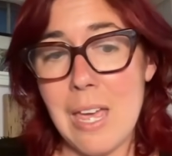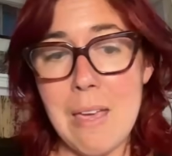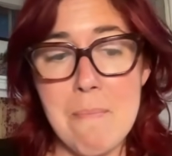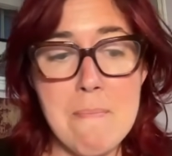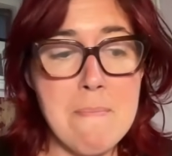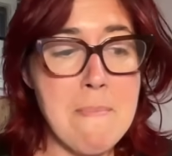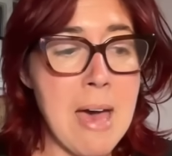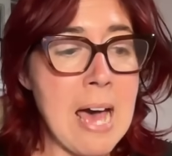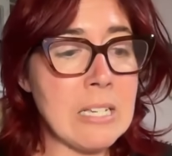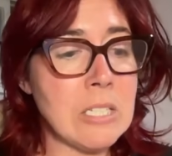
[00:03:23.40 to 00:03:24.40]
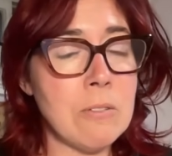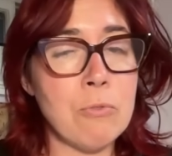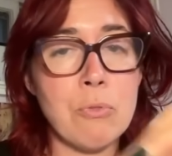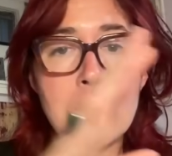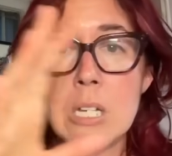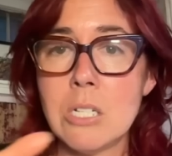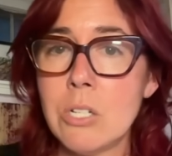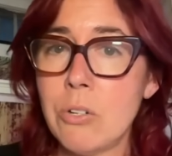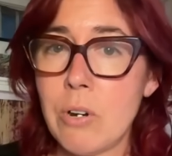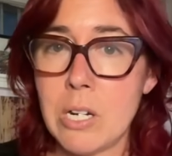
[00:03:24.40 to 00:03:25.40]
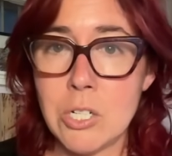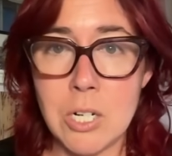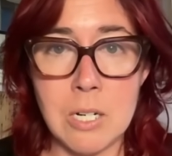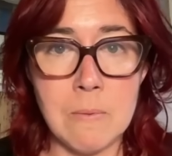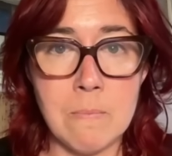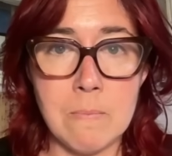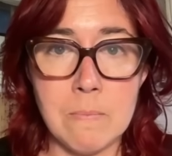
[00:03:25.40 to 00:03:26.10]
a massive reintegration